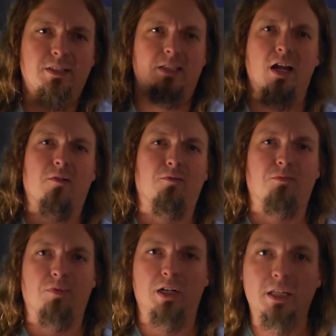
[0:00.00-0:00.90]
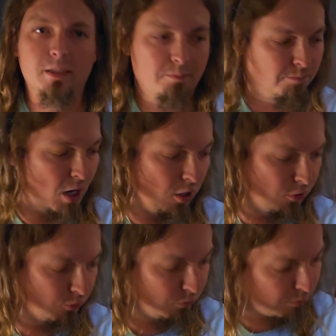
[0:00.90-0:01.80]
not really a
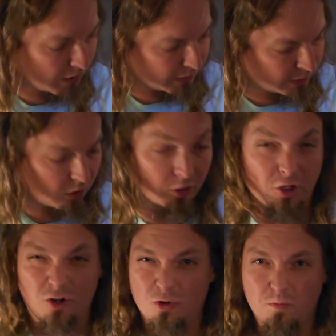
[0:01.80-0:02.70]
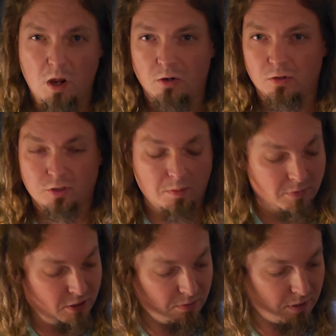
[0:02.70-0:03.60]
bone. They call it new bone or something.
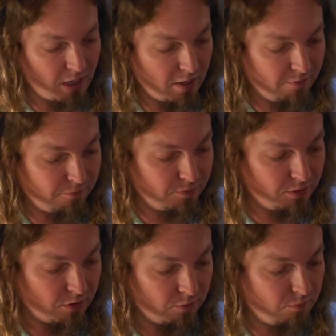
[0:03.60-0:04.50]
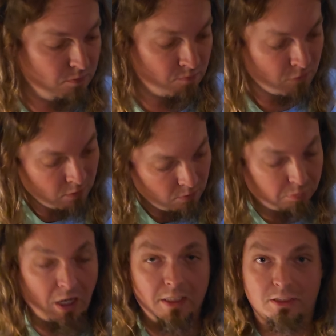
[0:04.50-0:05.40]
It's some kind of
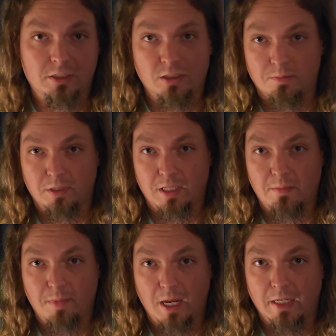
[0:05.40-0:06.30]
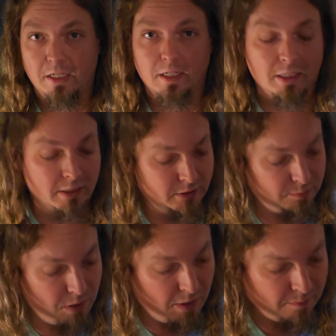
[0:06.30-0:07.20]
plastic, something that they made, I guess.
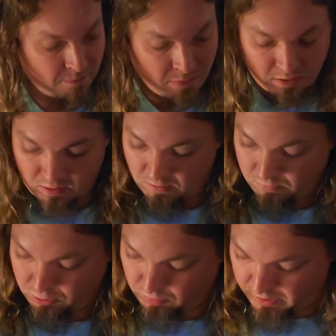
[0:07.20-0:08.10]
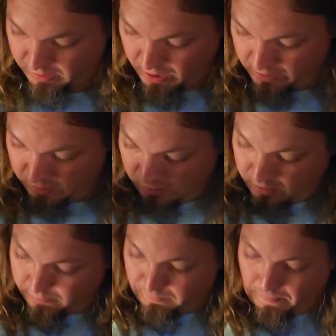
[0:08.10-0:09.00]
But between that nut